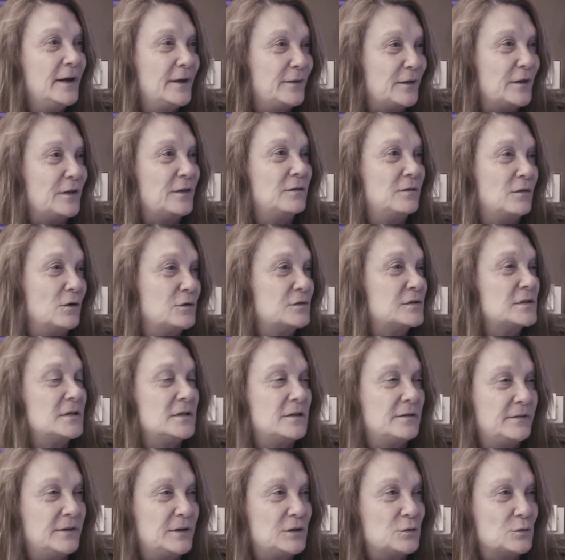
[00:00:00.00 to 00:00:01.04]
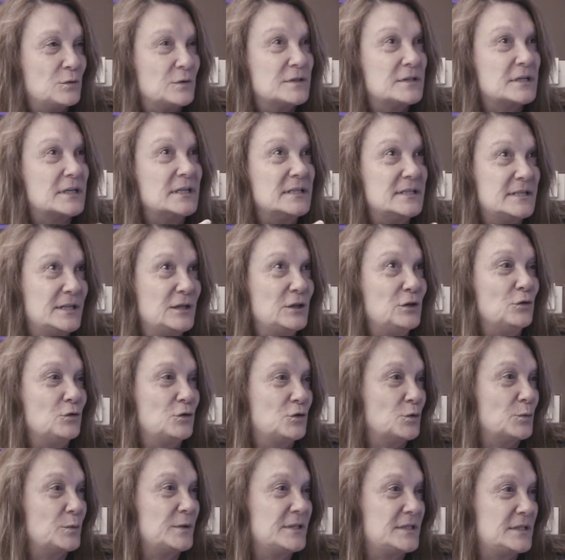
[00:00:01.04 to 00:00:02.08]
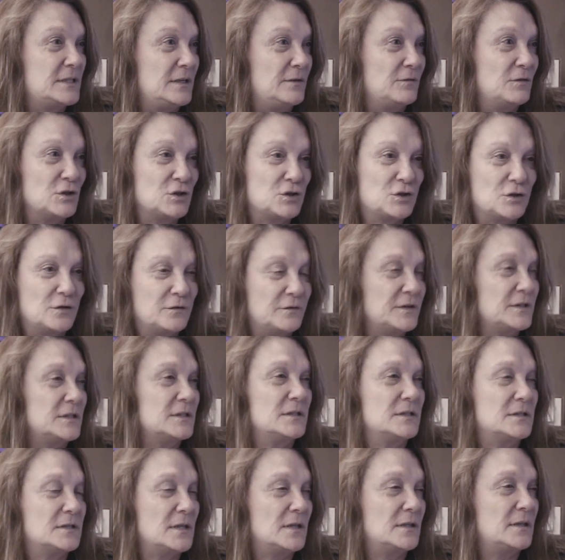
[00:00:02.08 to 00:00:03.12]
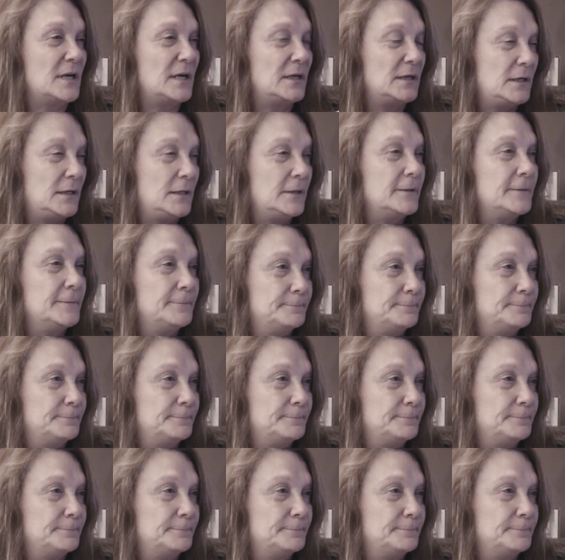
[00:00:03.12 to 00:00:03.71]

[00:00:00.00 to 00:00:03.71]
that those individuals continue to receive the services that they need.